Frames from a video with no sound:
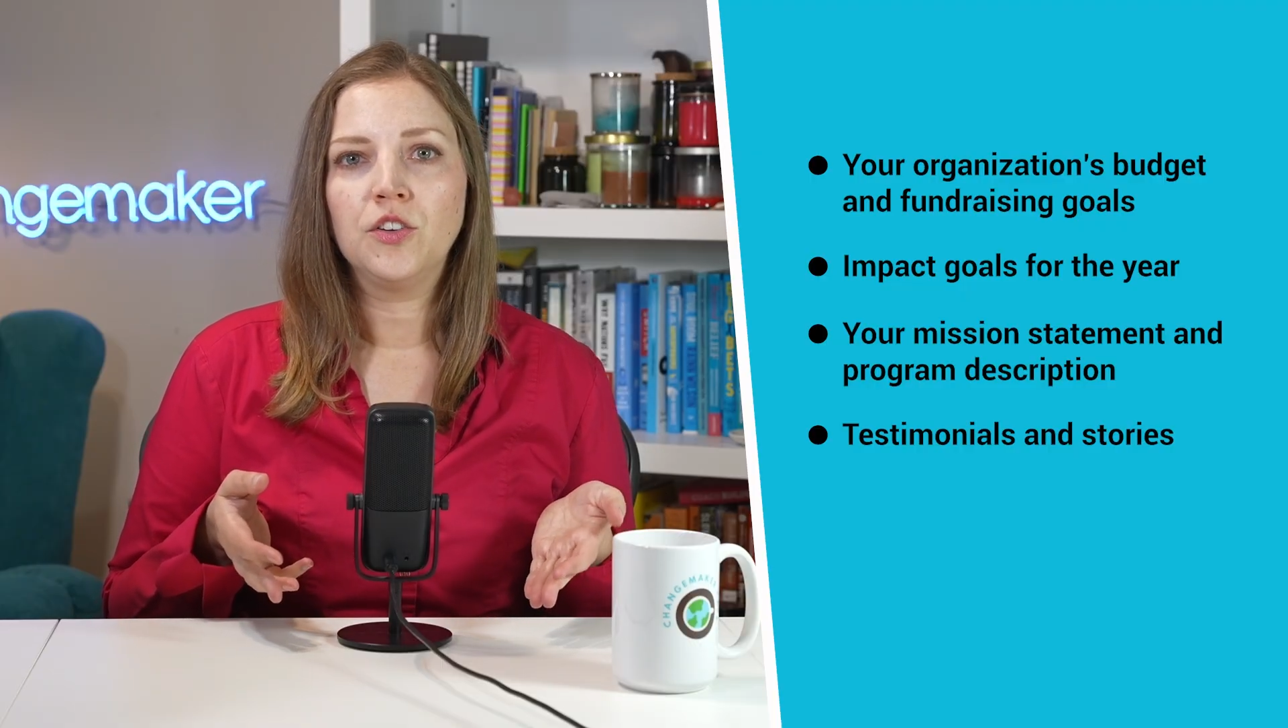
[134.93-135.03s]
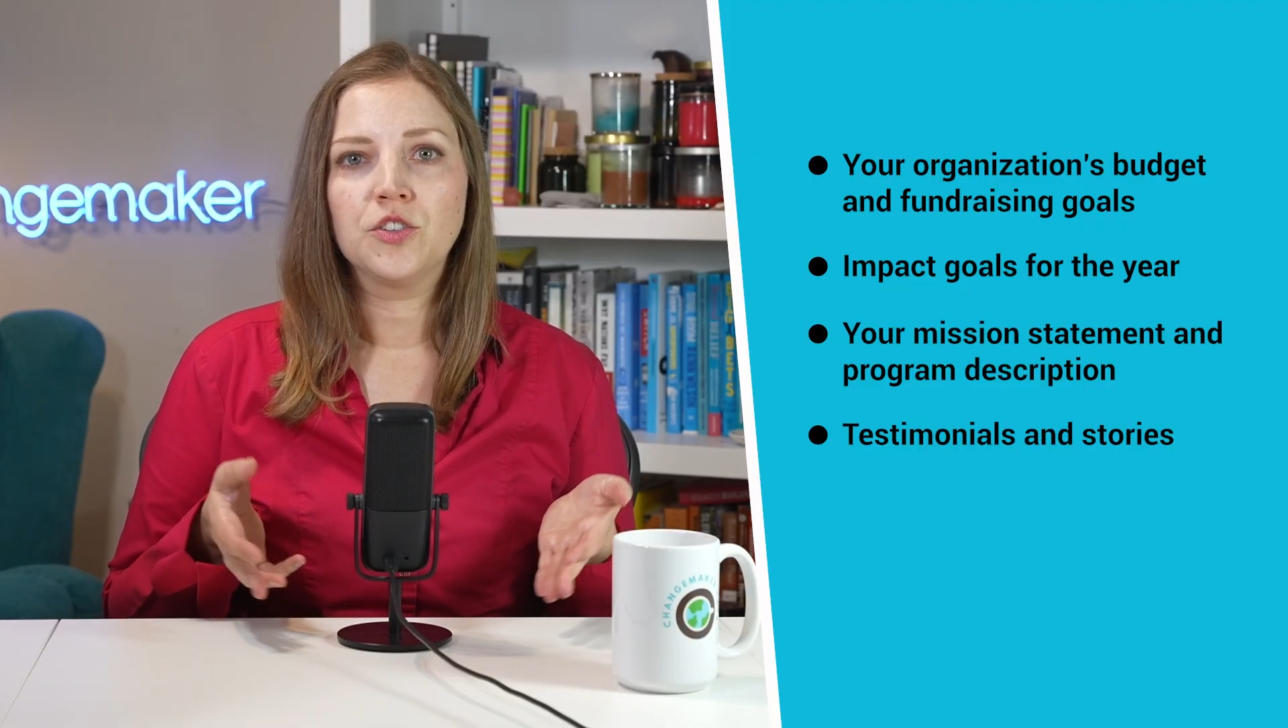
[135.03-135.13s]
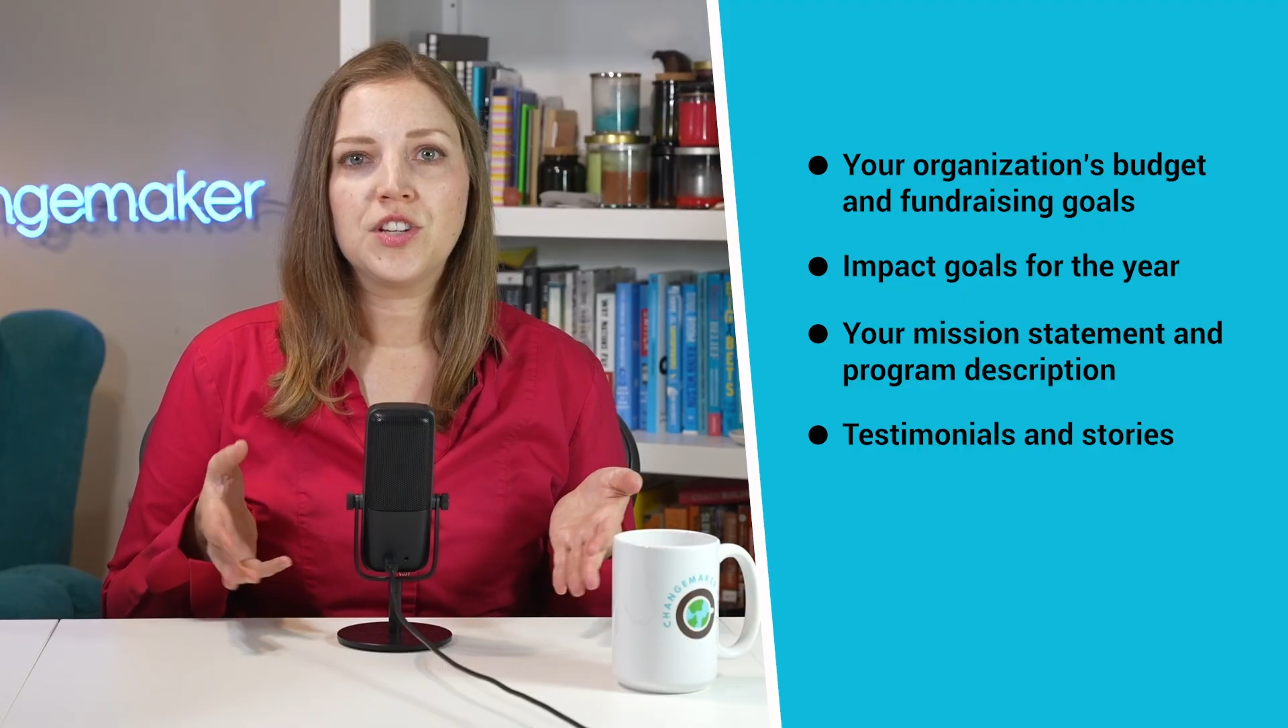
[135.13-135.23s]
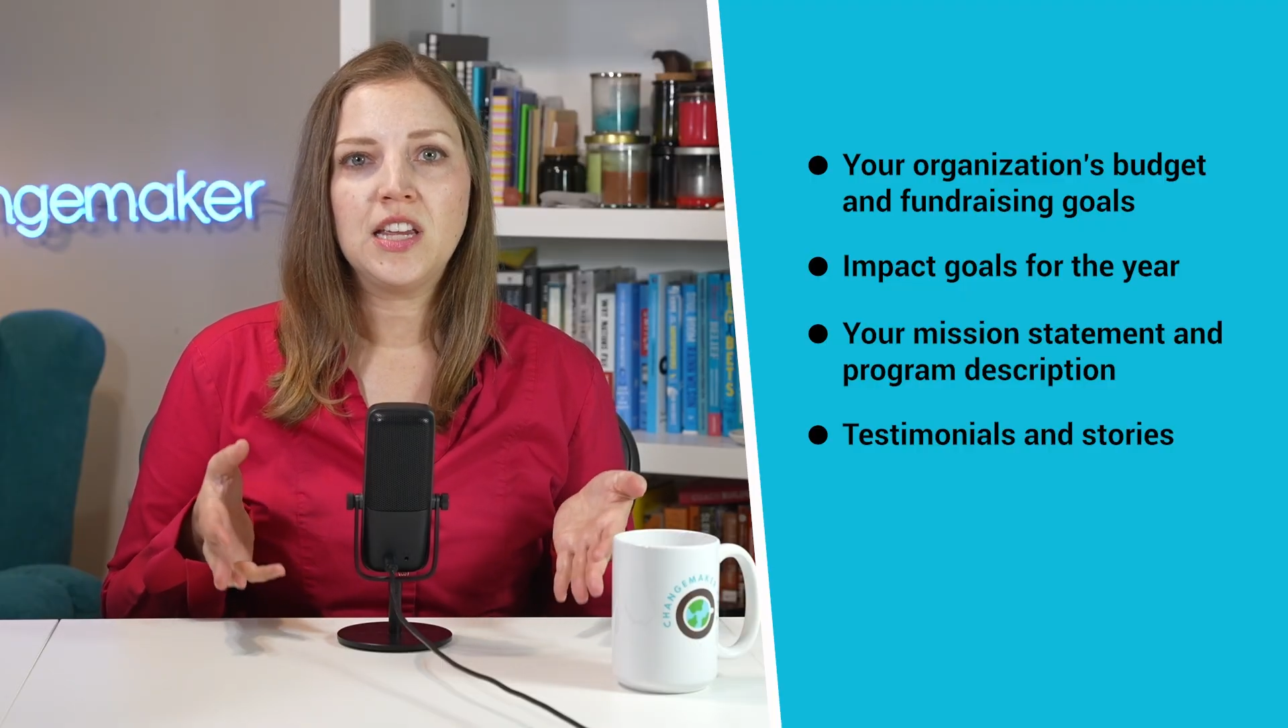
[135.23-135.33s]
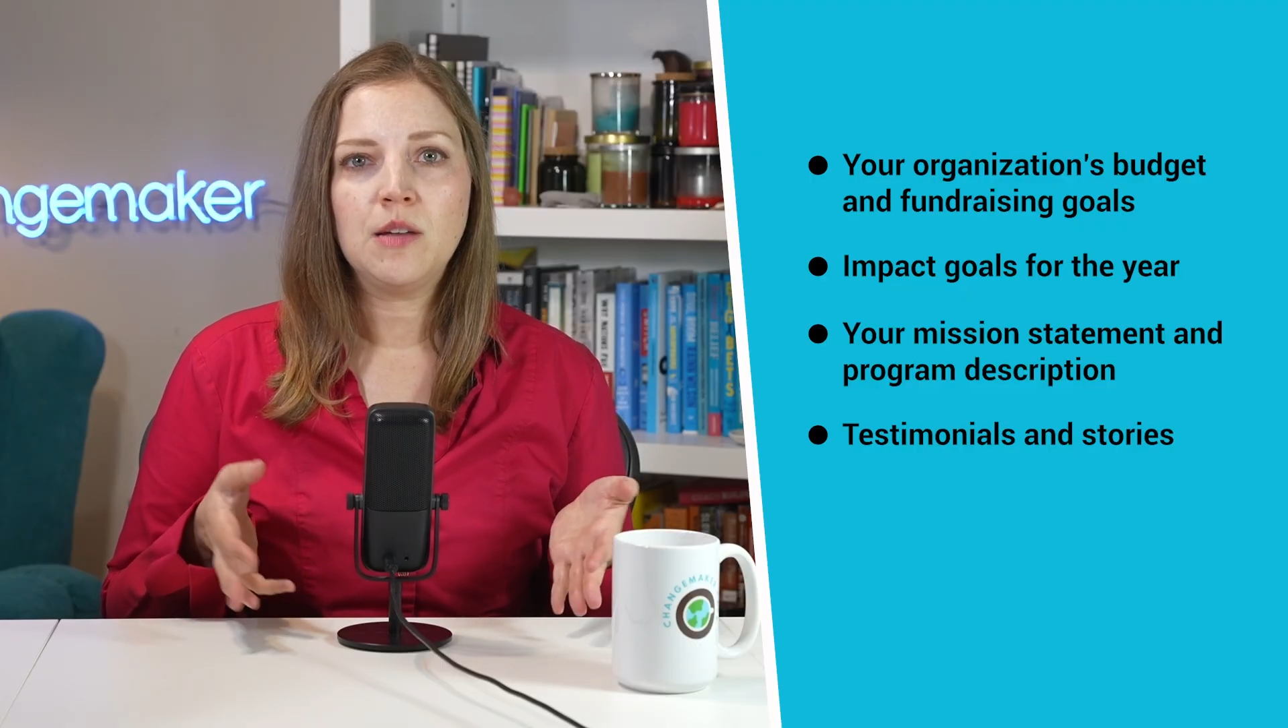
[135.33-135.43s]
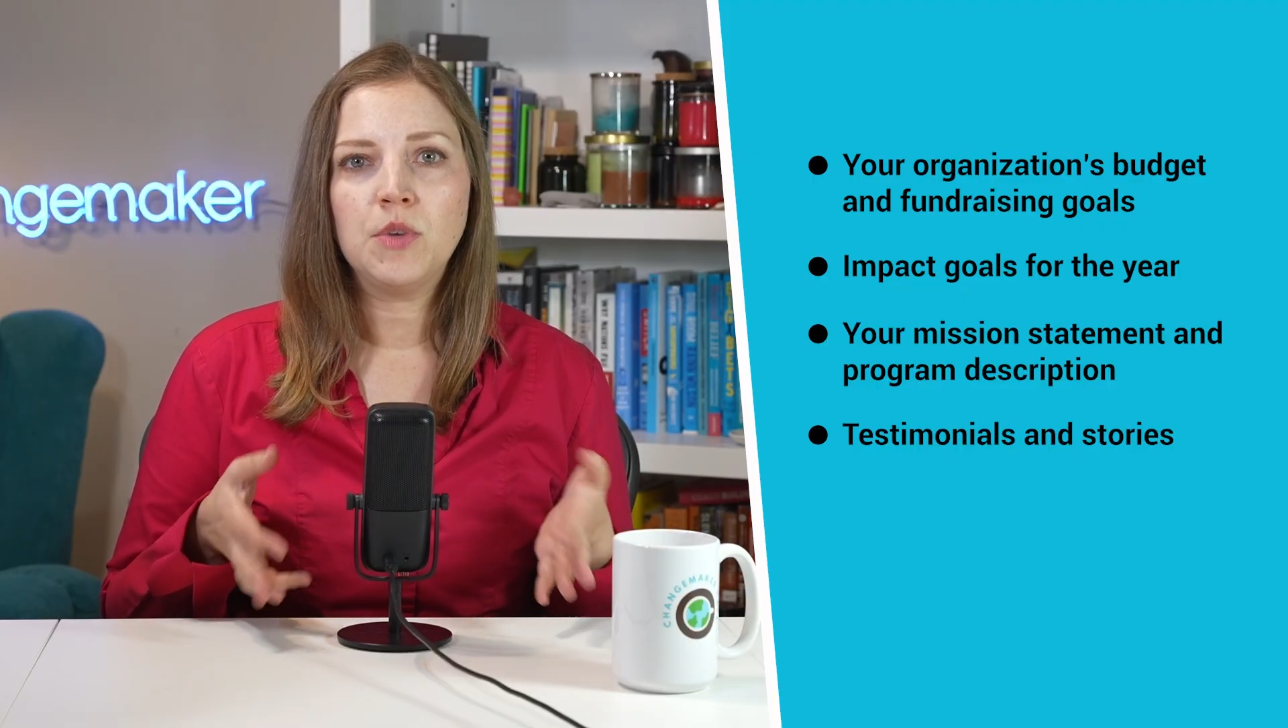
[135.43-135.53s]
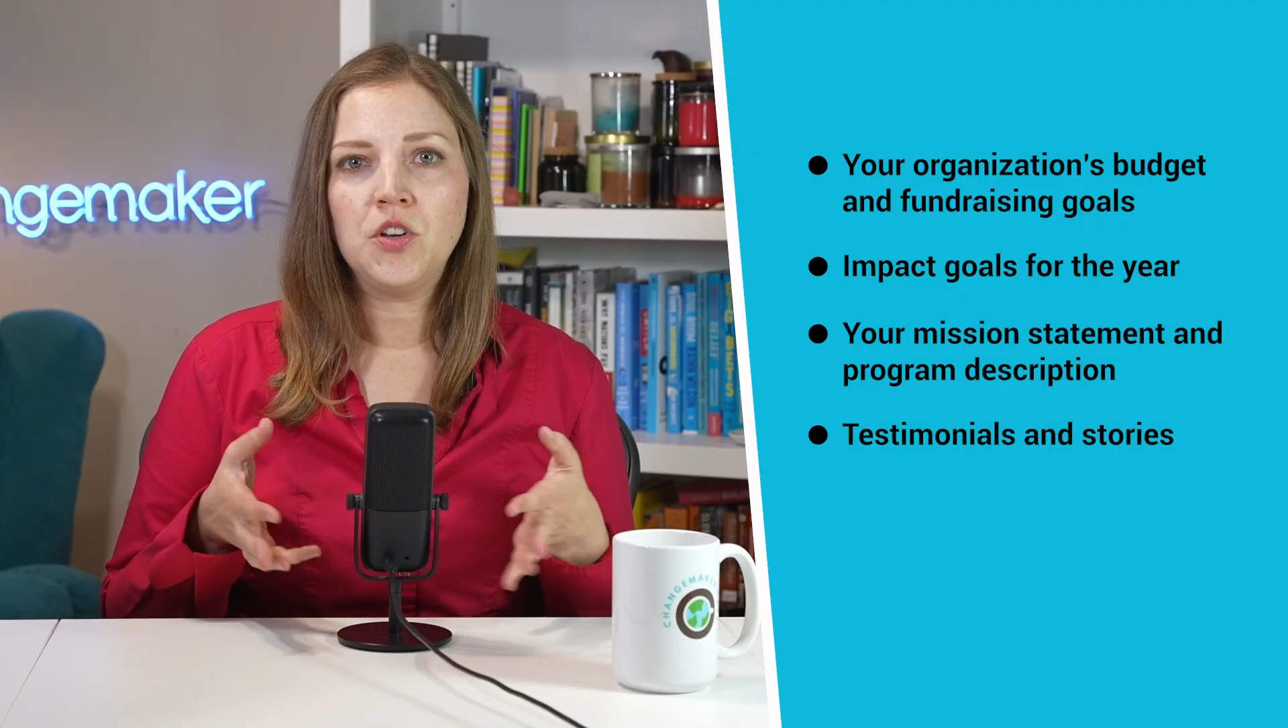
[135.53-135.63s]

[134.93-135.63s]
your team